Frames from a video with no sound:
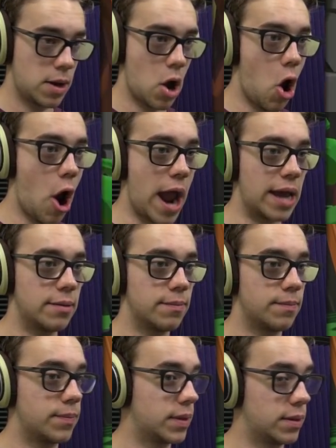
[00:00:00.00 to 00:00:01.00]
Alright.
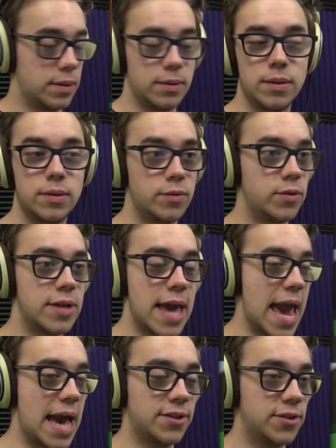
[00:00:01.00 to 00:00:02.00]

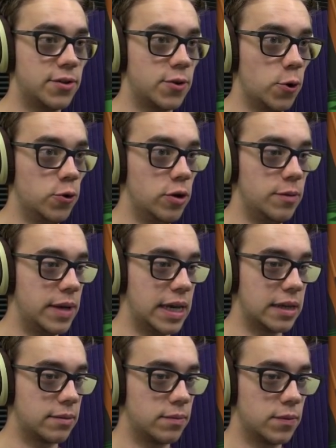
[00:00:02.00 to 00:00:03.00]
Has to totally
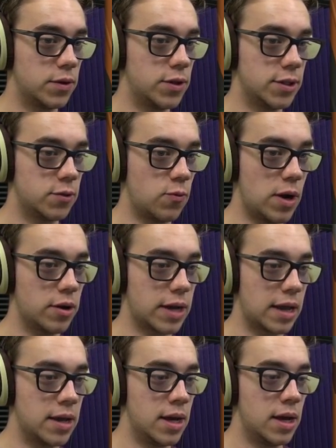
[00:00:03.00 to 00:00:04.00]
be just...
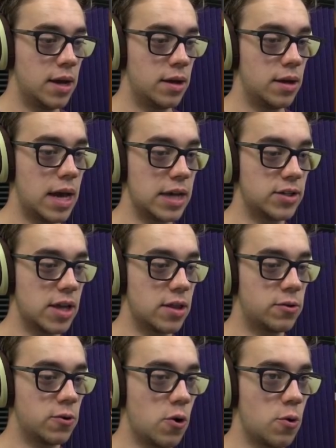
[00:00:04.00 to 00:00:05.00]
okay. Exit
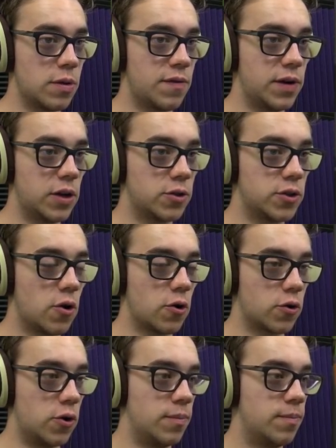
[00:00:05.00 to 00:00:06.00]
the door with figure
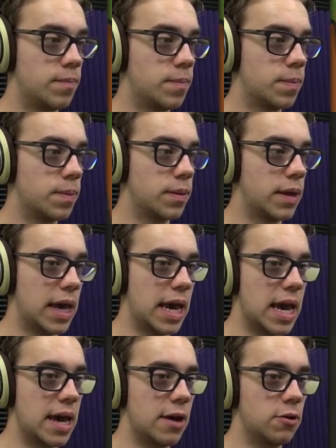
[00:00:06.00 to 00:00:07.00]
circle. And
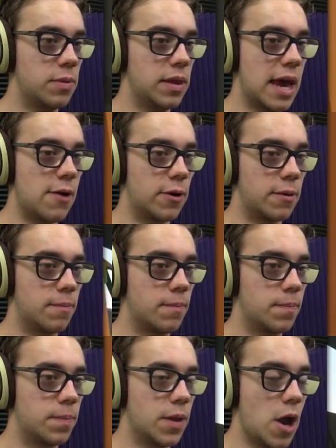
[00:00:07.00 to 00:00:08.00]
that would be that one.
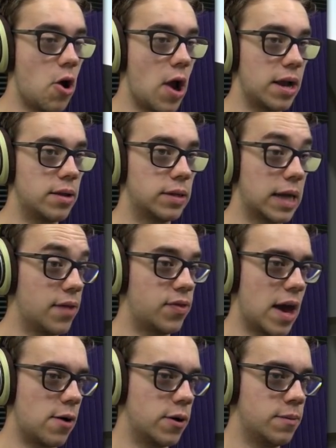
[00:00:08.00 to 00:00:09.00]
Alright, got
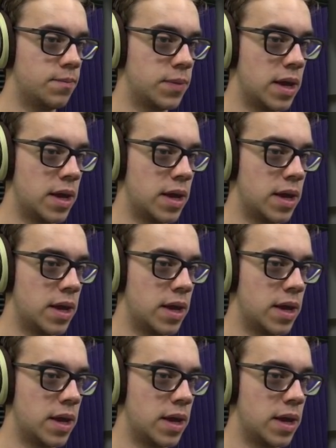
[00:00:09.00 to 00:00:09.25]
that one.